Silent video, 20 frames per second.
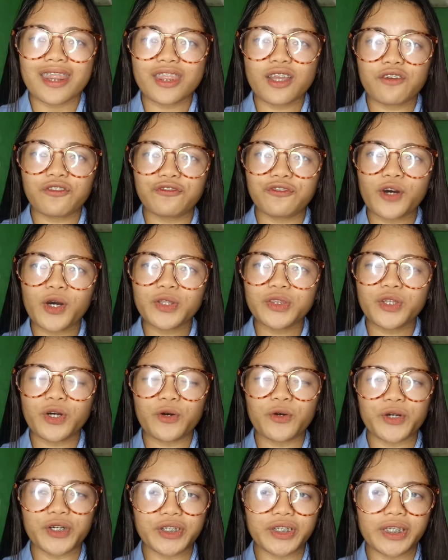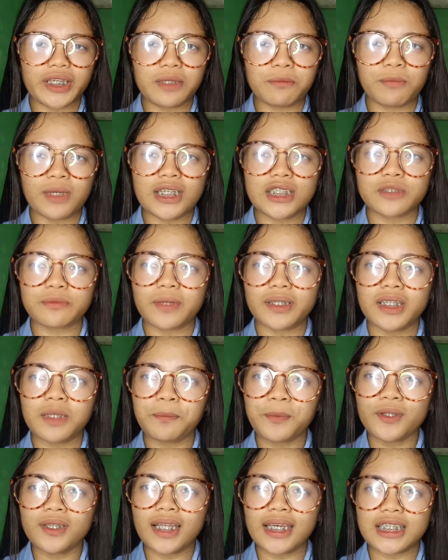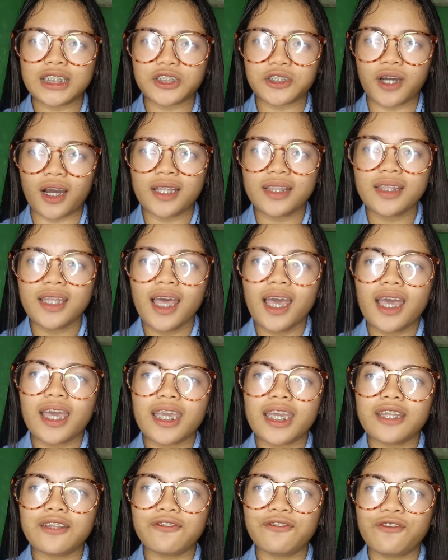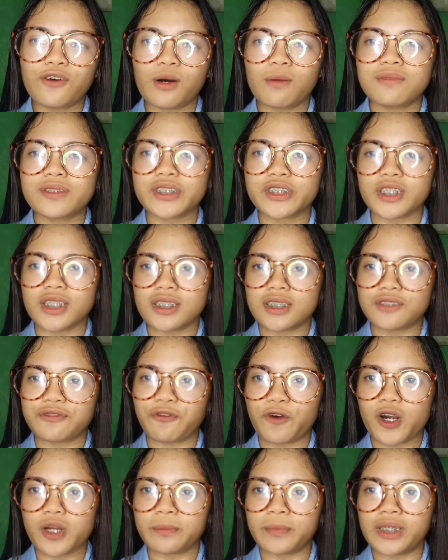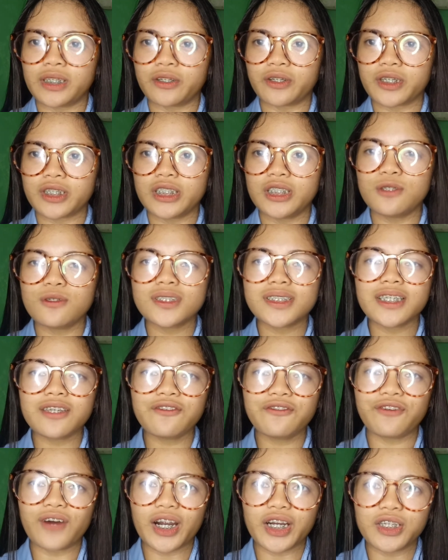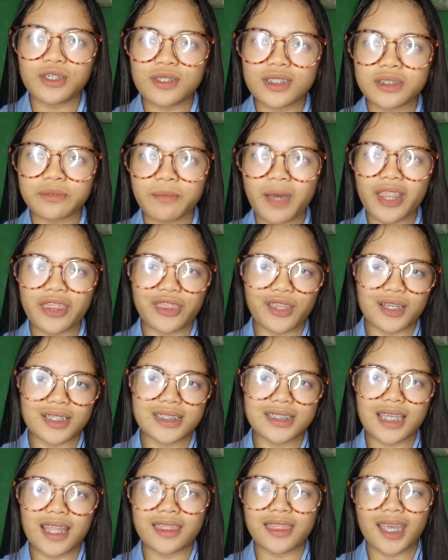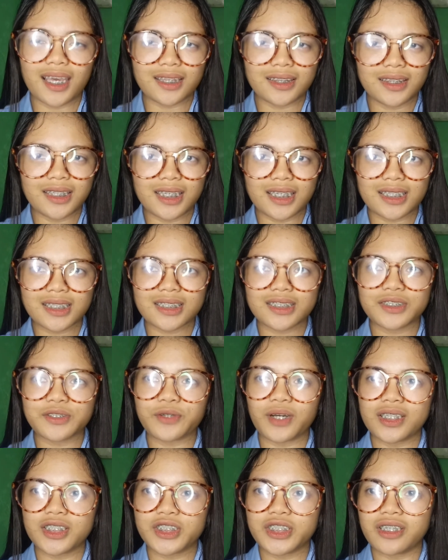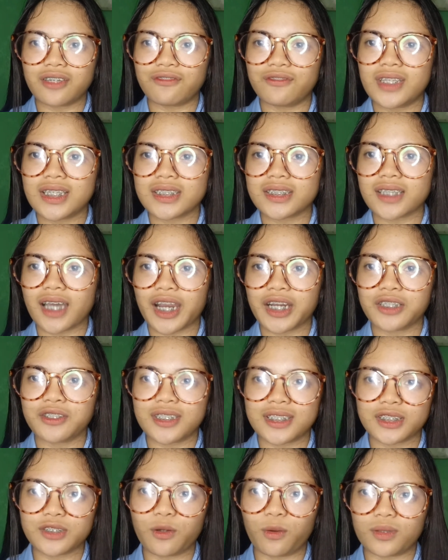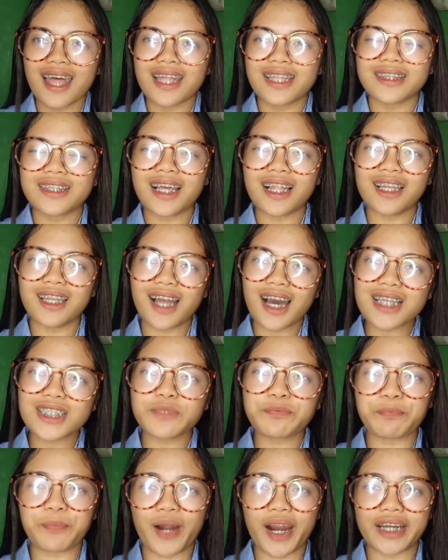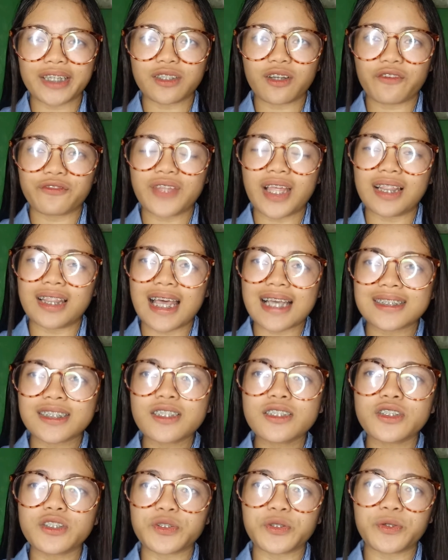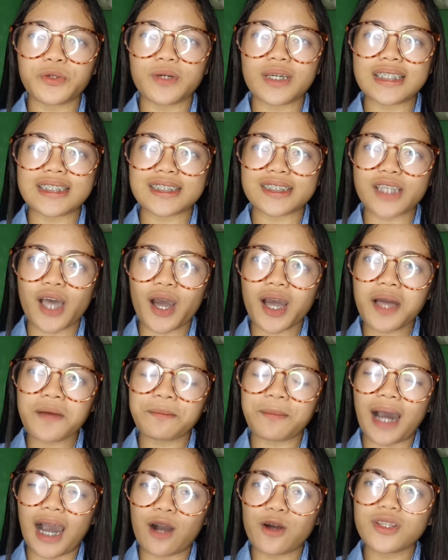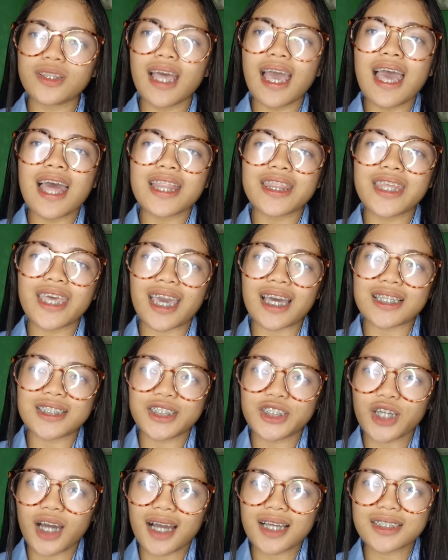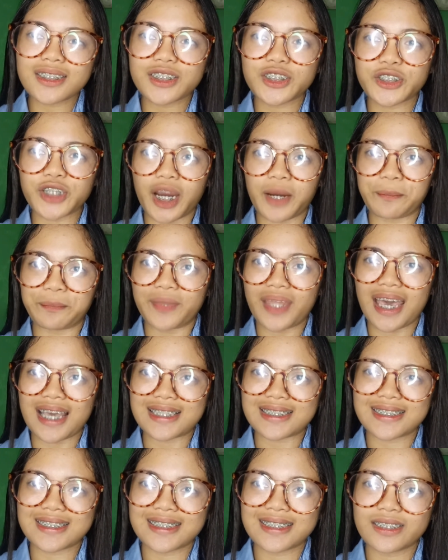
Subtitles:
The photo or image manipulation involves transforming or using various methods and techniques to achieve desired results. The last part of the lesson 2 is talk about the adjust sharpness.